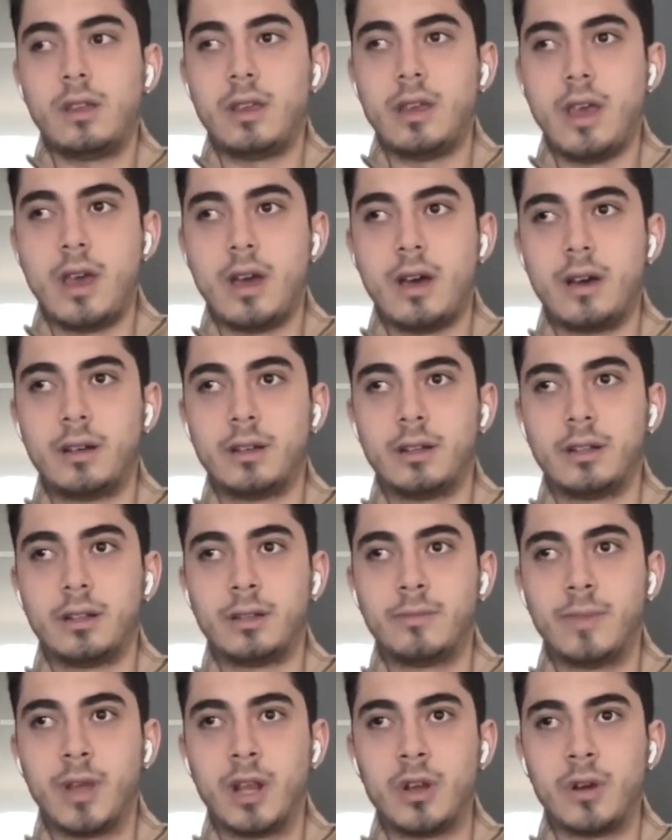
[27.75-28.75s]
And
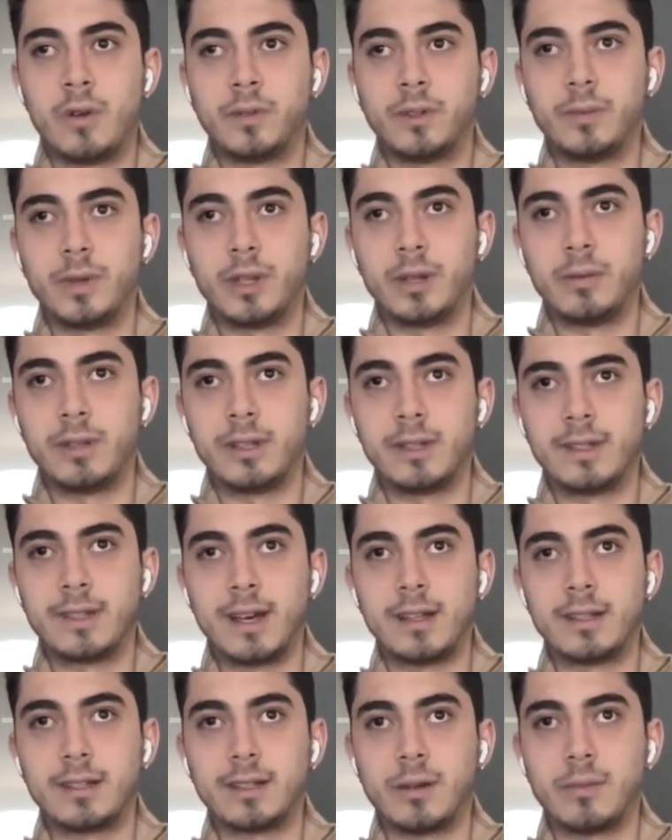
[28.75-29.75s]
many of the B2B
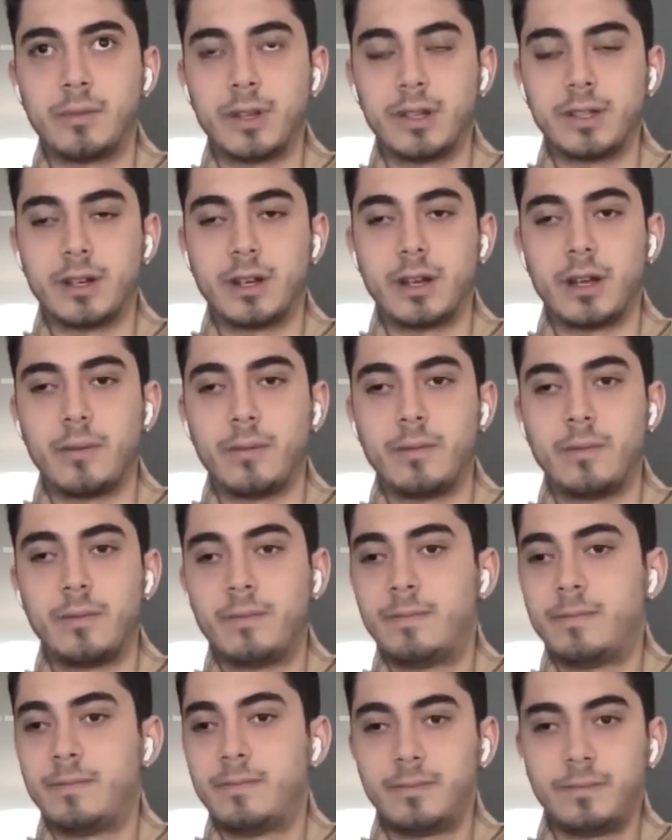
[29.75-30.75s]
SaaS companies that
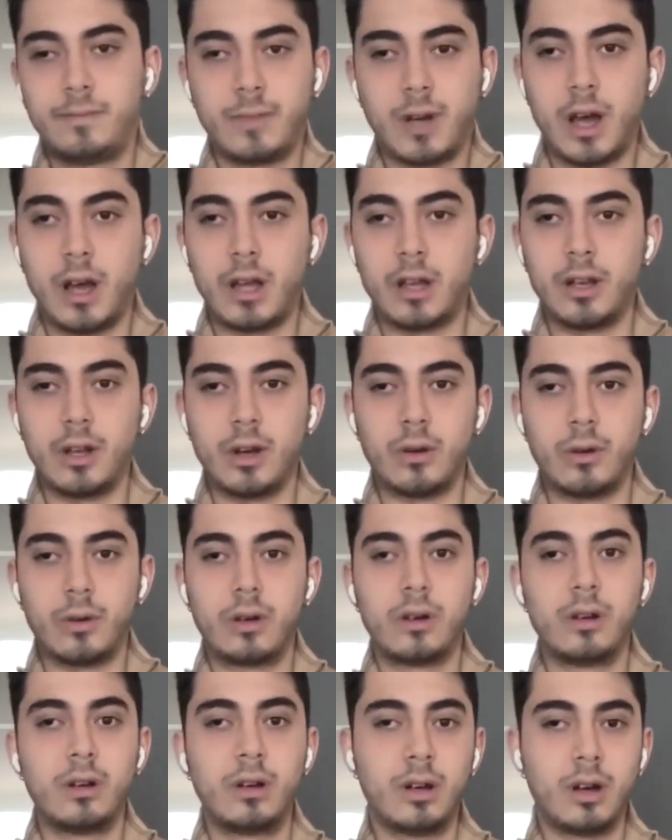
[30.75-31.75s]
I
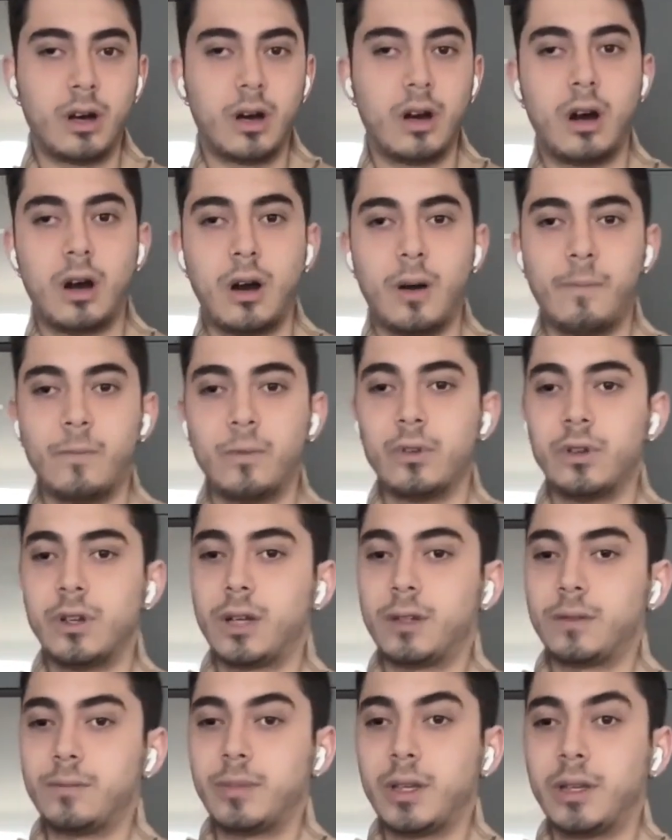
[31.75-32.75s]
know would
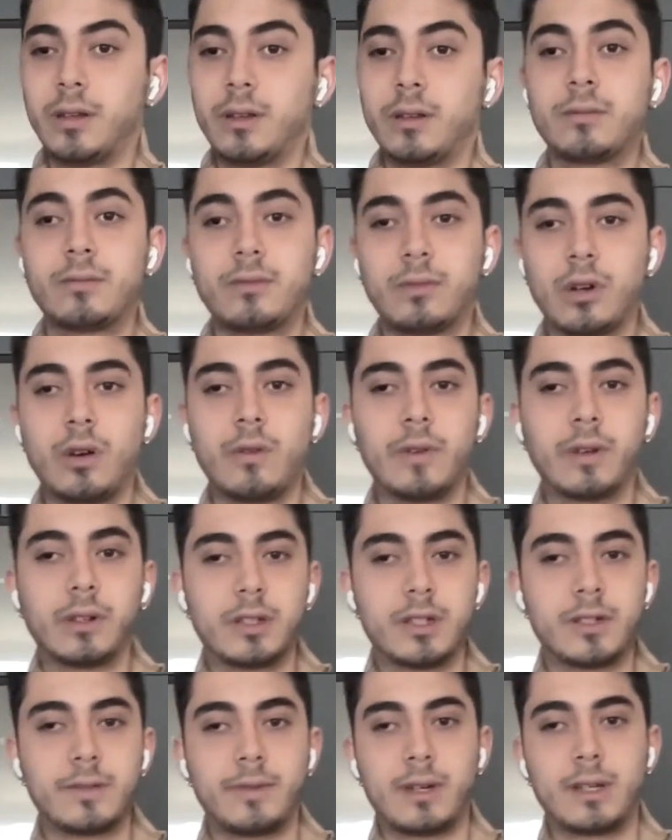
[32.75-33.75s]
not be
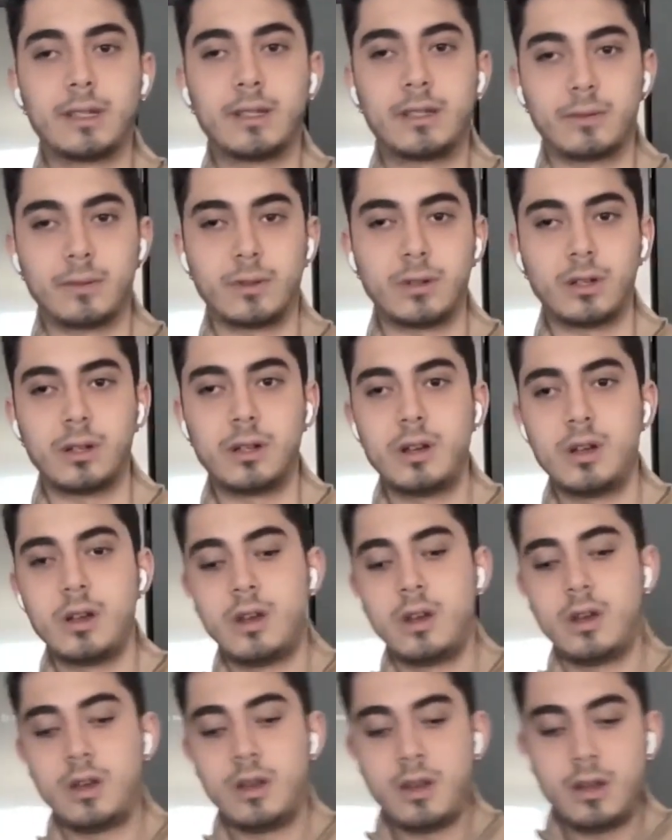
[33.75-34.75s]
growing this fast as well.
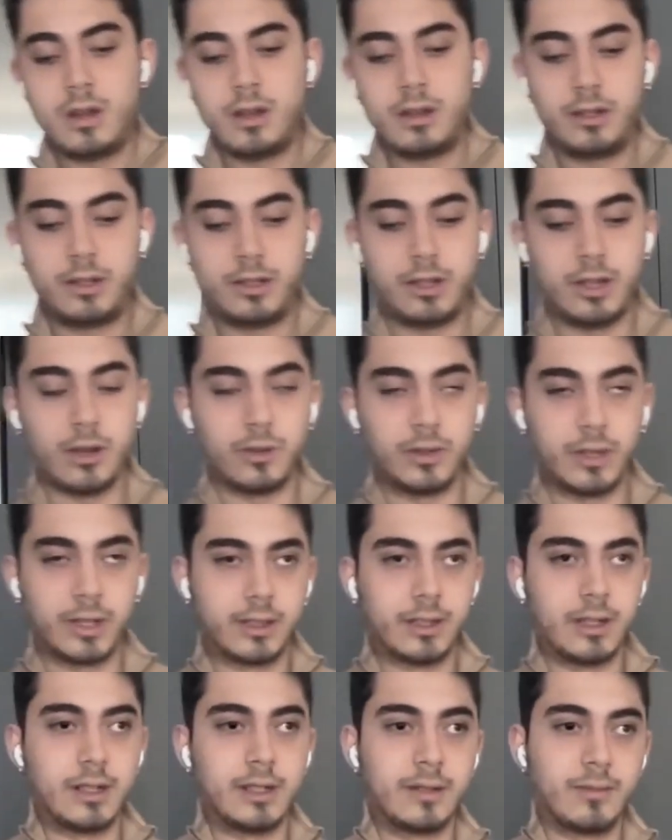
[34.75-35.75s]
Still,
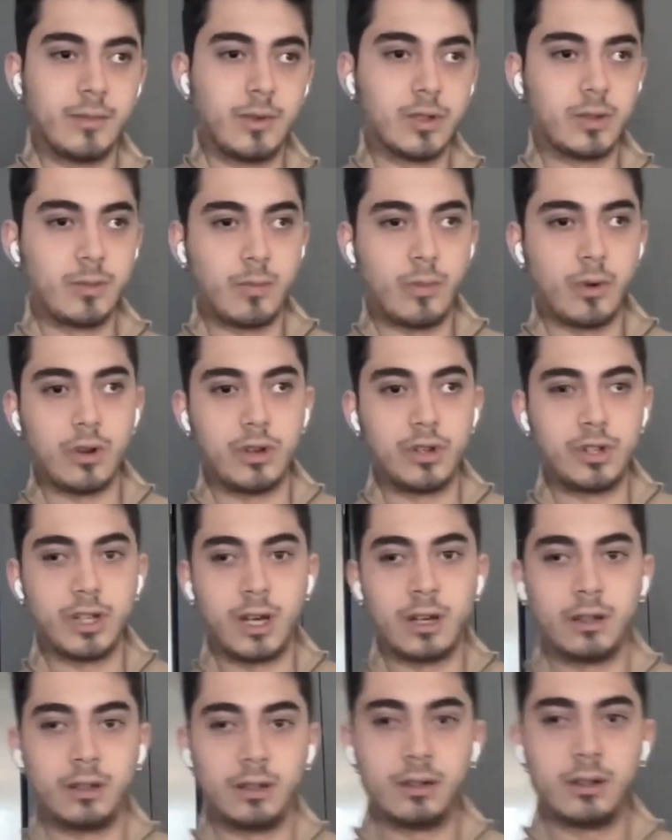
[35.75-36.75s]
LinkedIn is the most important
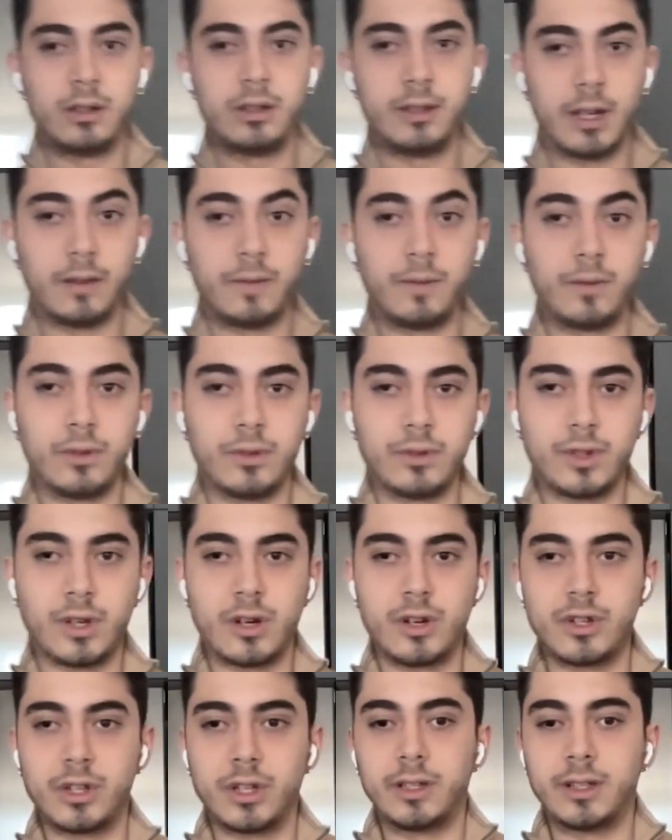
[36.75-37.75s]
channel that fuels
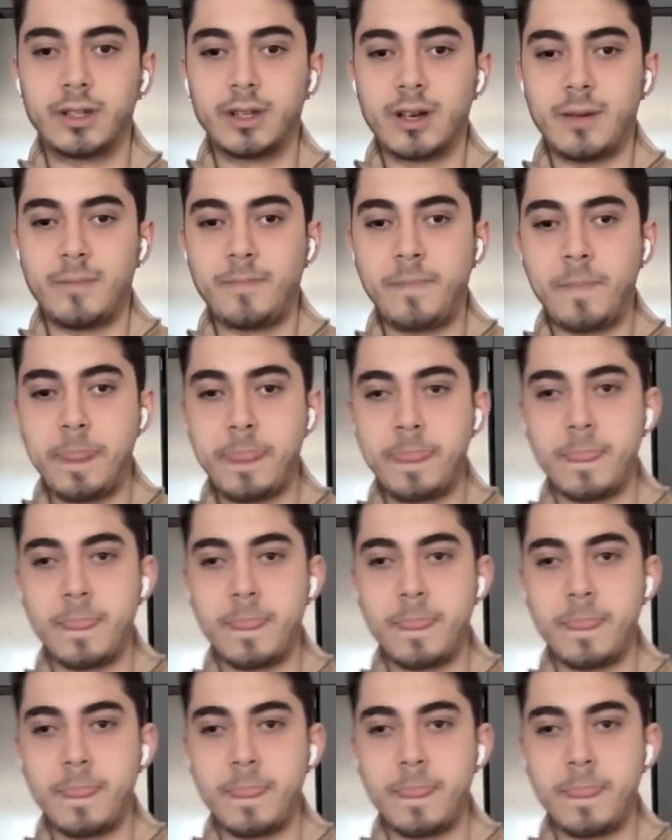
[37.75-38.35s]
our GTM.